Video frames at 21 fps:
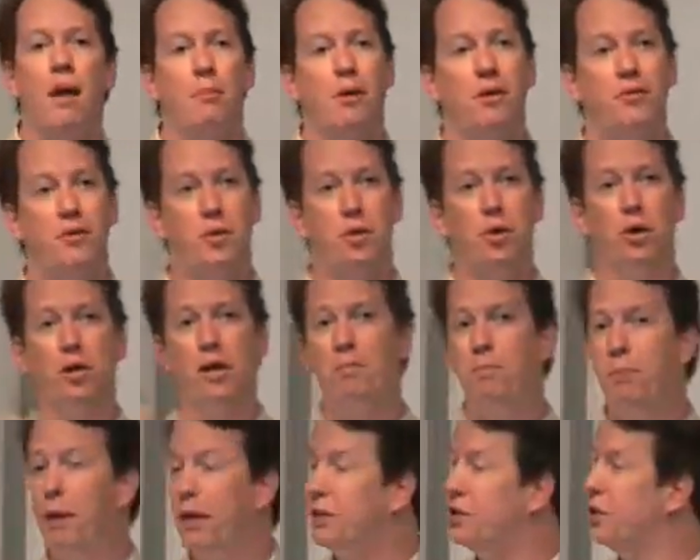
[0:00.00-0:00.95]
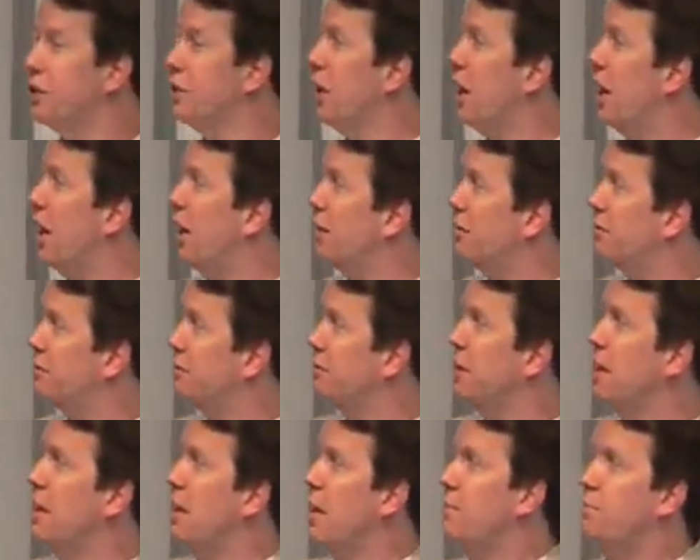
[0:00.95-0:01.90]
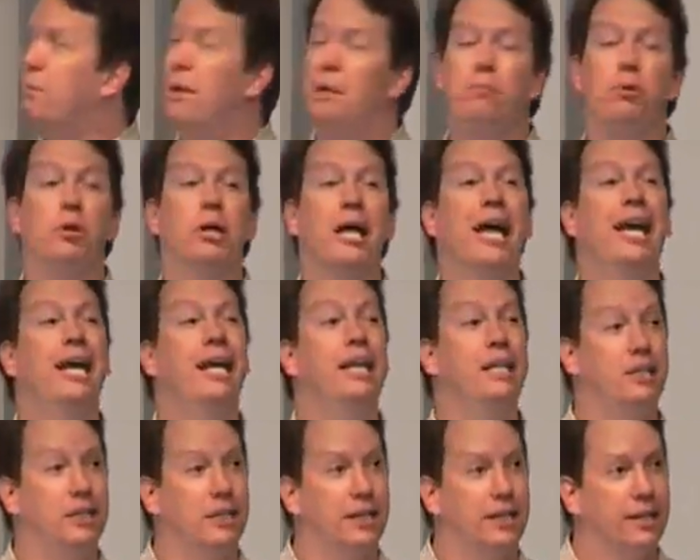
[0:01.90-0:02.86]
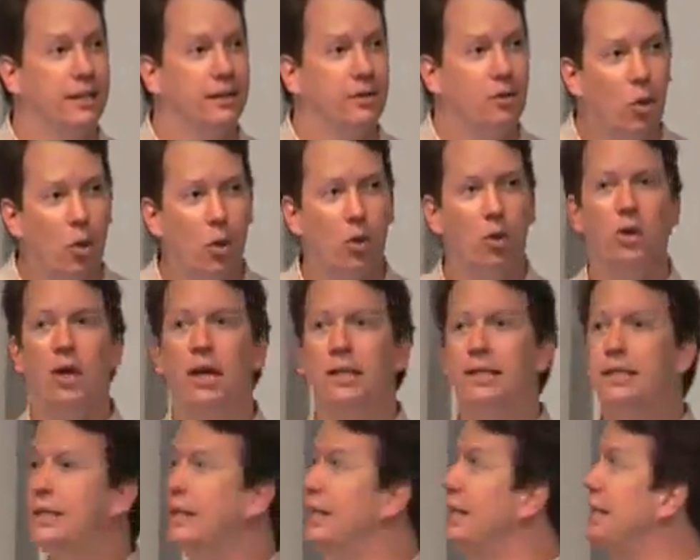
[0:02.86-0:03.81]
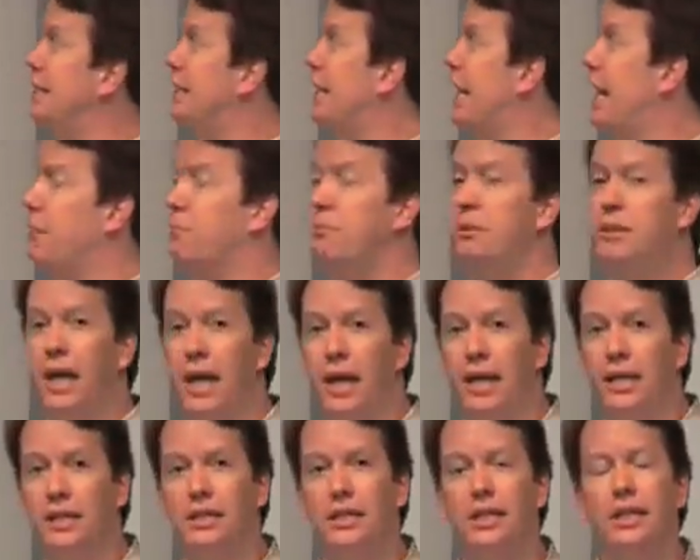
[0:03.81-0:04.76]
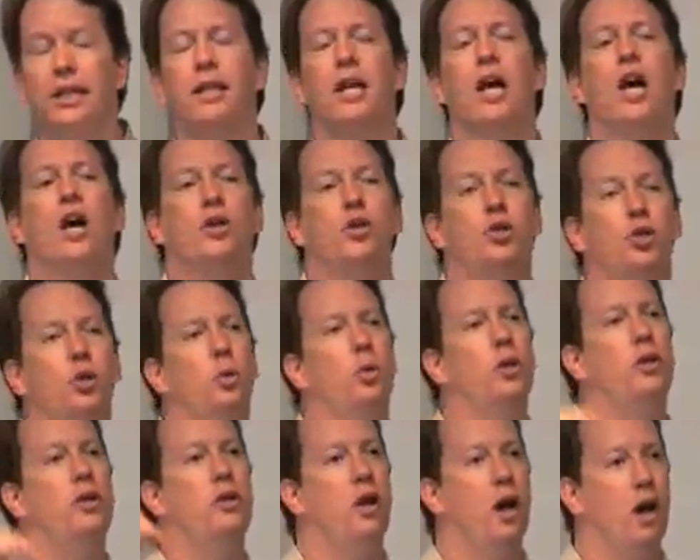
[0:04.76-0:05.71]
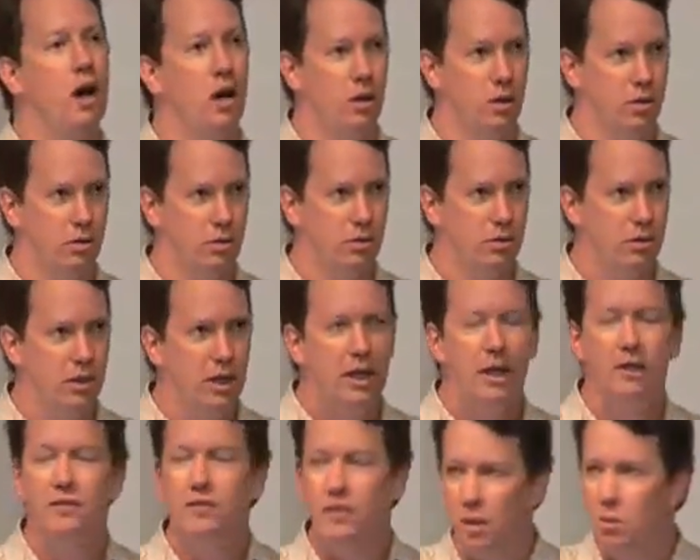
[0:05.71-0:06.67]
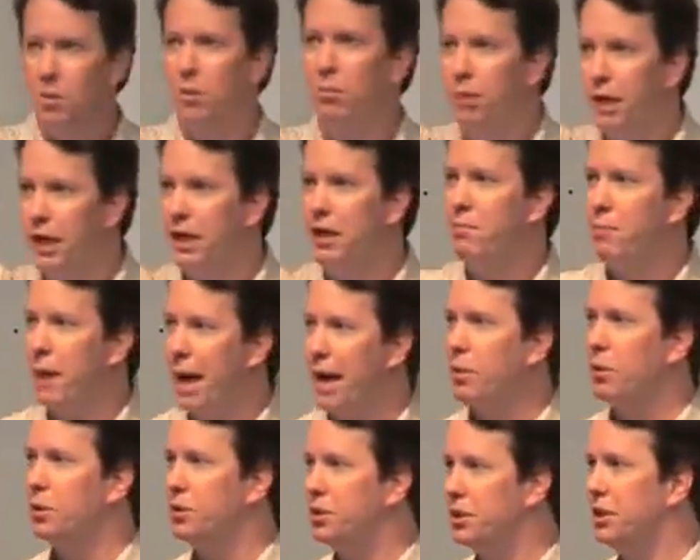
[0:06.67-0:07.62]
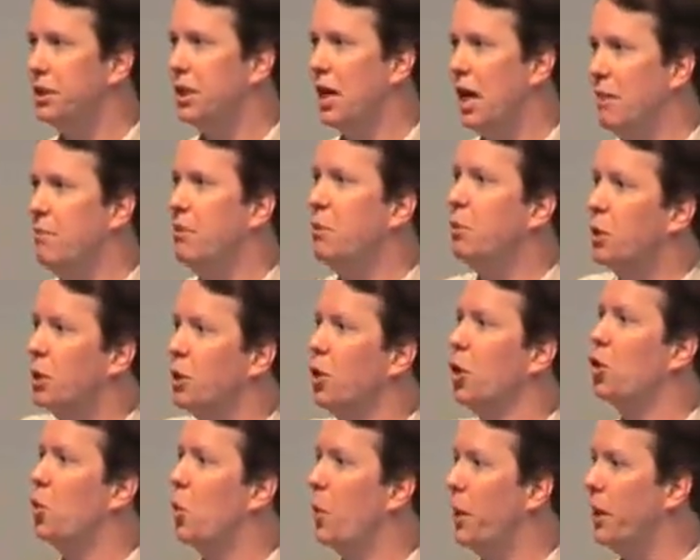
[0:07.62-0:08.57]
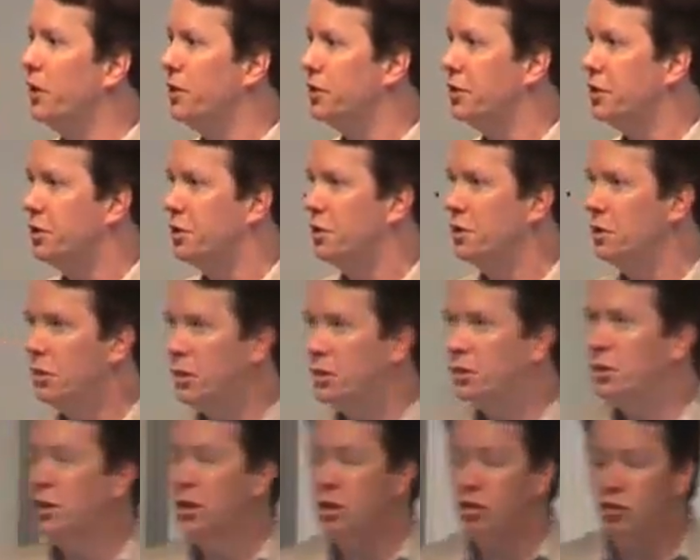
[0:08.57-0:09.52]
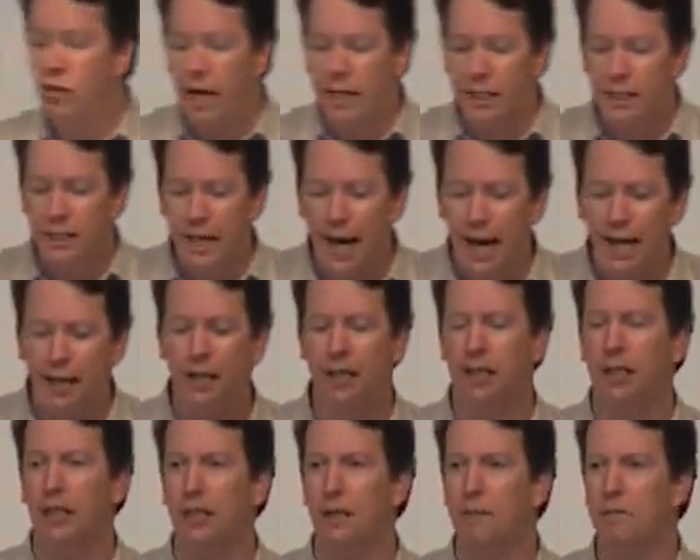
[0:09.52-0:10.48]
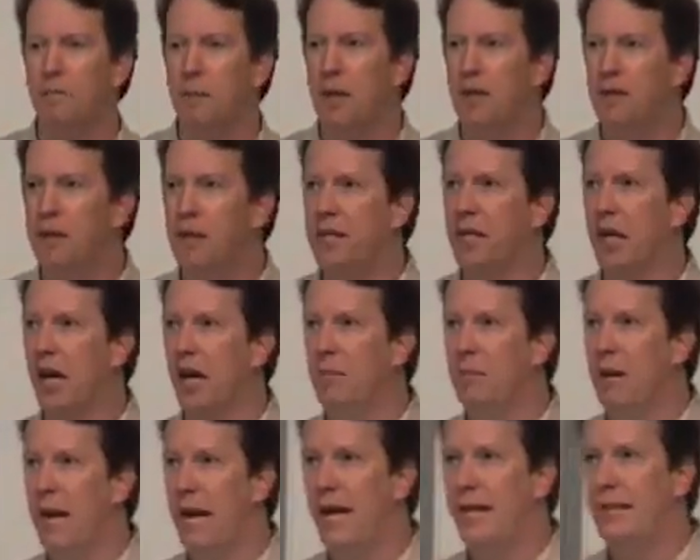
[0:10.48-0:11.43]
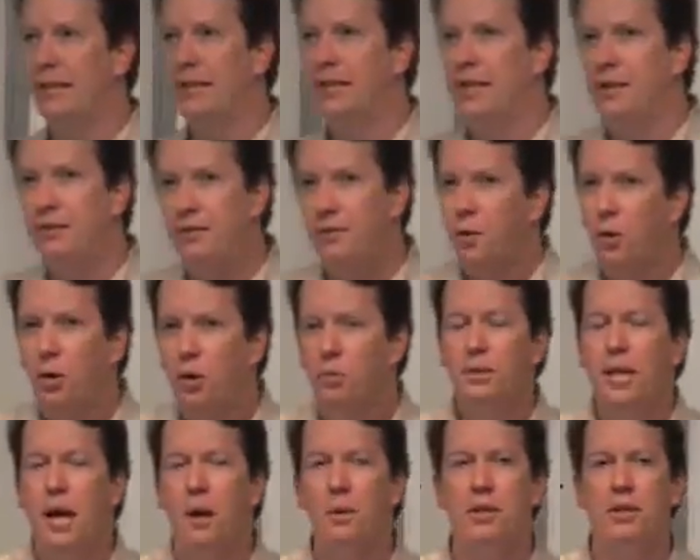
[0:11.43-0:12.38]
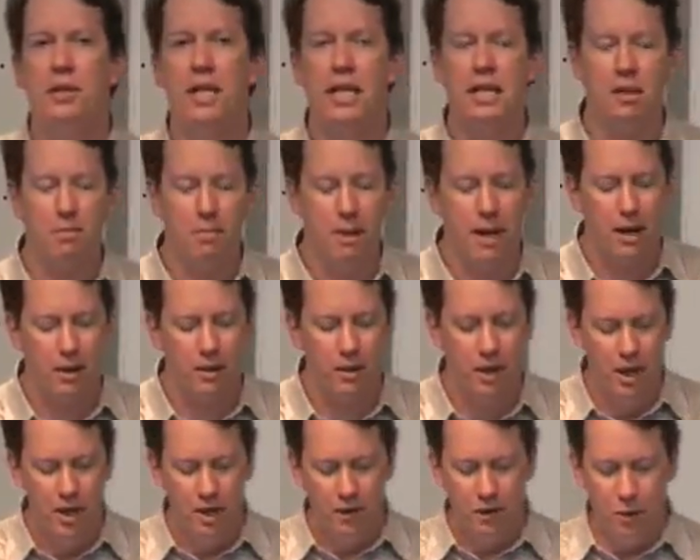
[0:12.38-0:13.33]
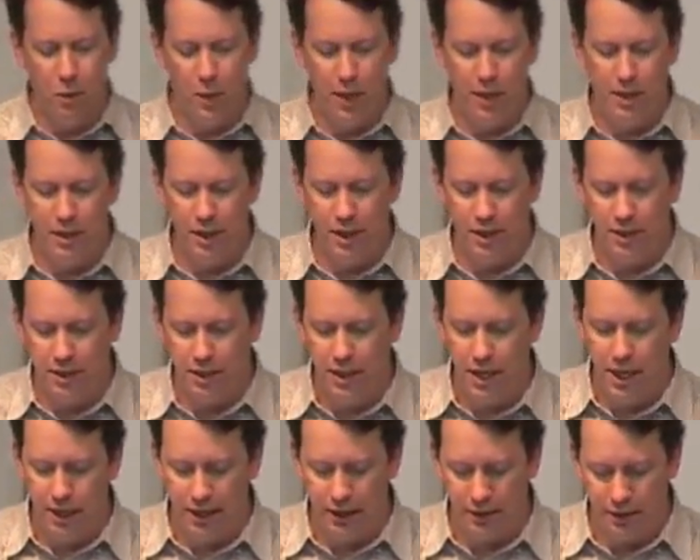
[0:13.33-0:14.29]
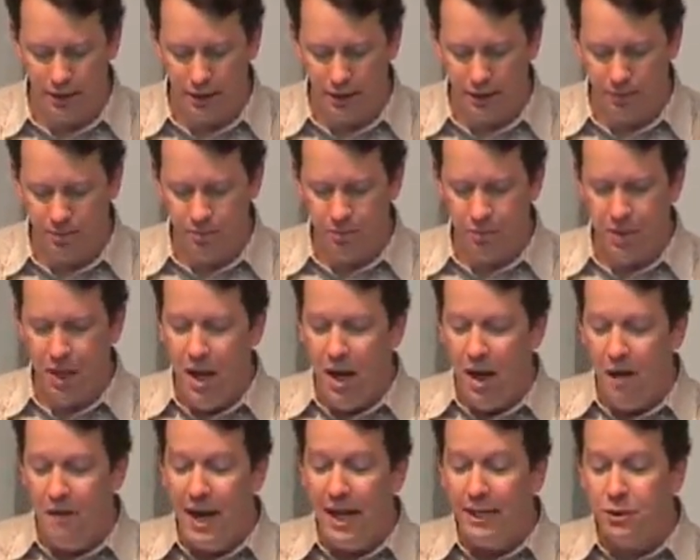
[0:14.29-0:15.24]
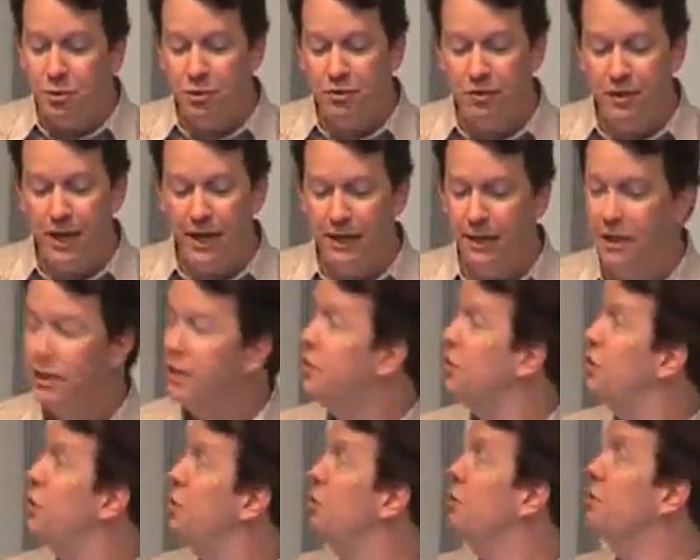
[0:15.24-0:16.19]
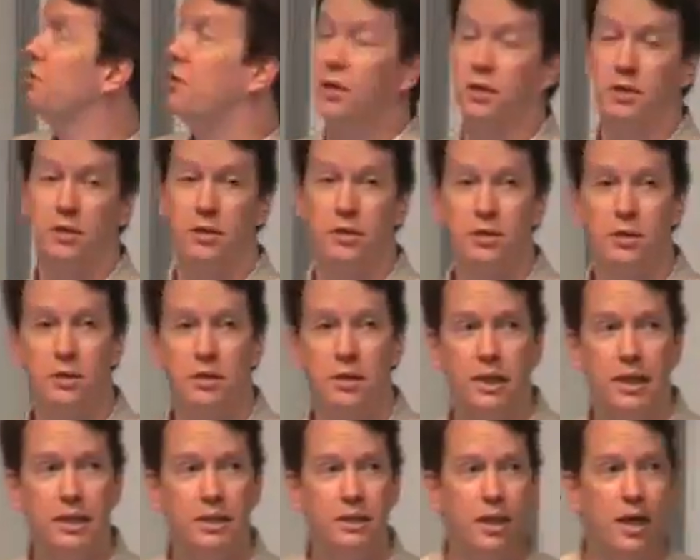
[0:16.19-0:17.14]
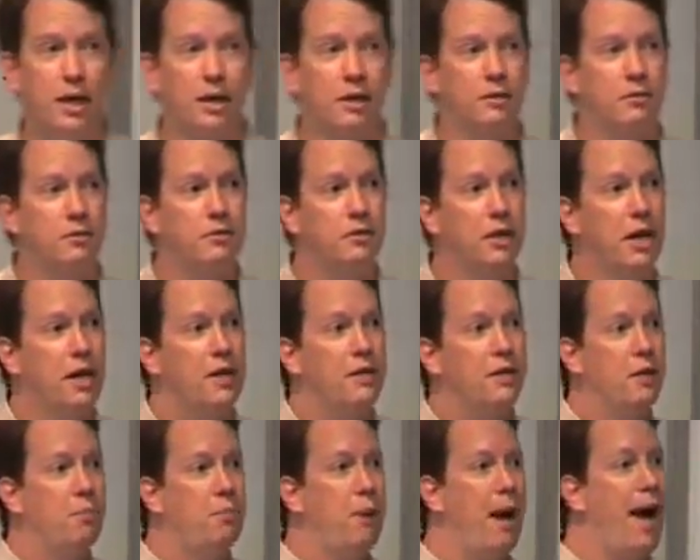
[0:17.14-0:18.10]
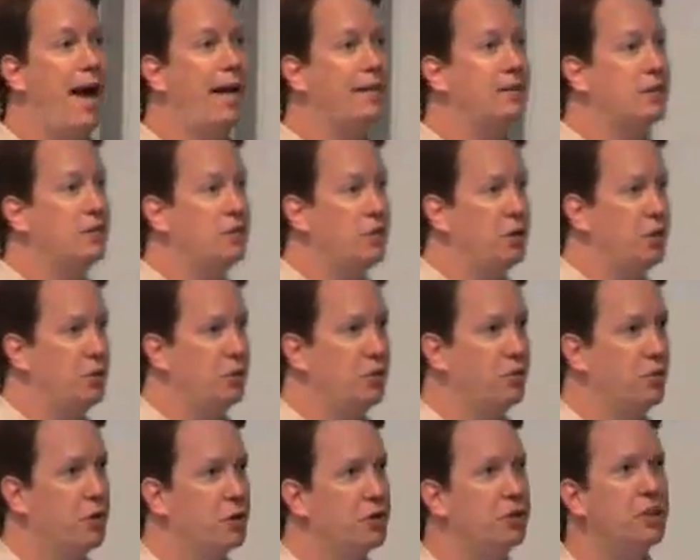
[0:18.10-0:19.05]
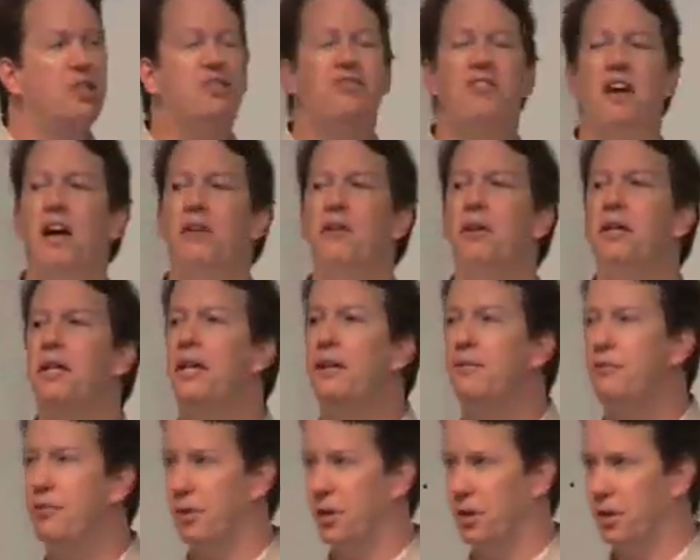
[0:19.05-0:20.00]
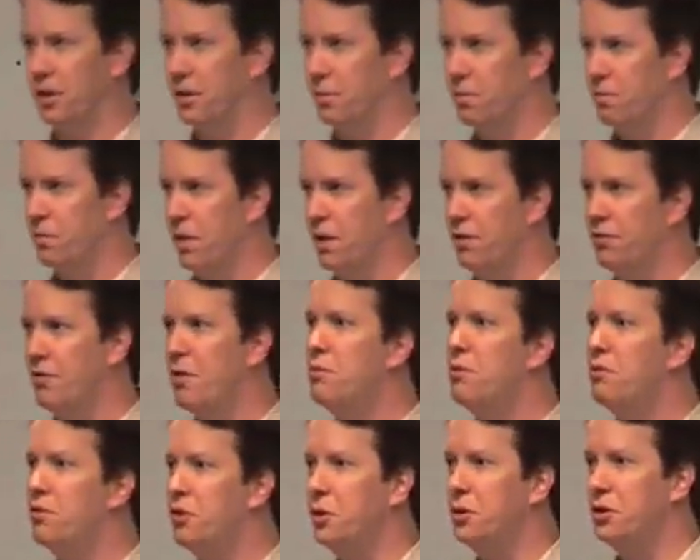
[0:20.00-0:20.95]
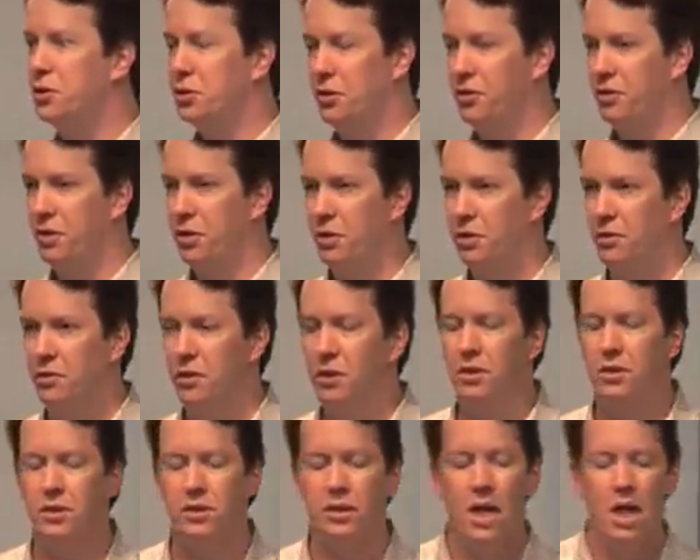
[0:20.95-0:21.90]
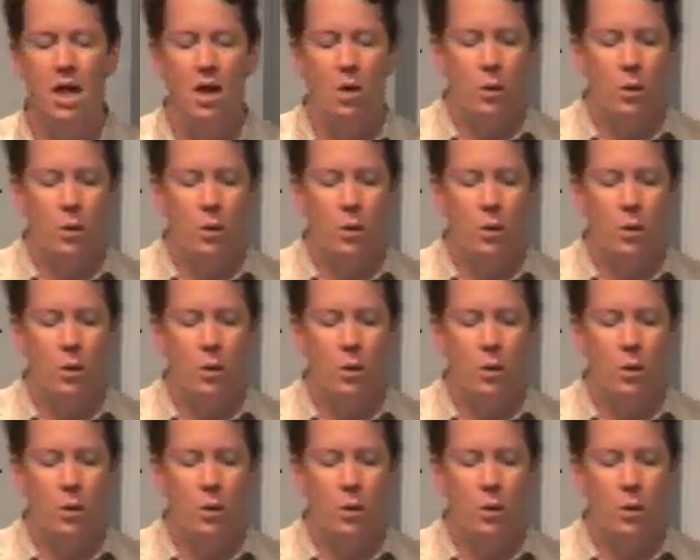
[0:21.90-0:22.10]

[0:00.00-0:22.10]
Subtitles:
But if you took a picture of people aging or a cityscape changing, you would know if someone played it backwards in time. It would look weird to you. There's a directionality that time has that informs how we think about the way things change. And that's reflected in the universe itself. The past of the universe is very different from the future of the universe.